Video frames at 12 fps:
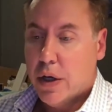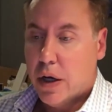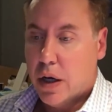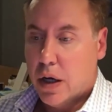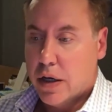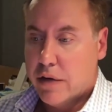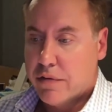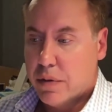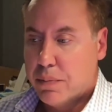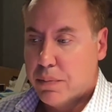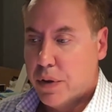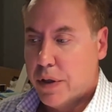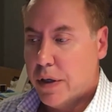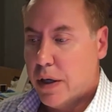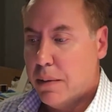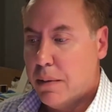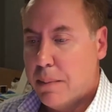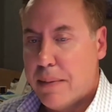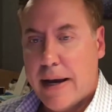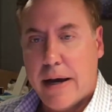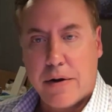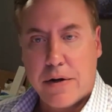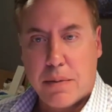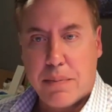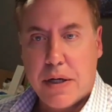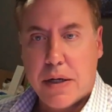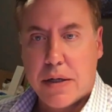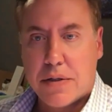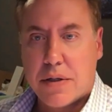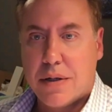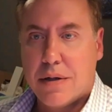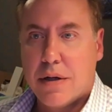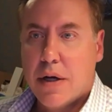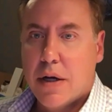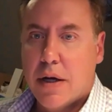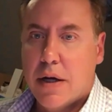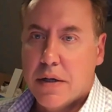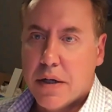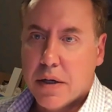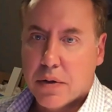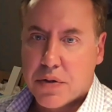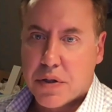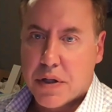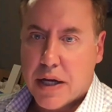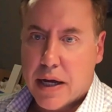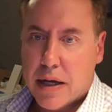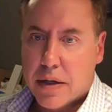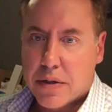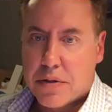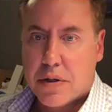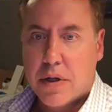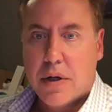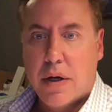You have to put a pad on your penis and needles in the anus,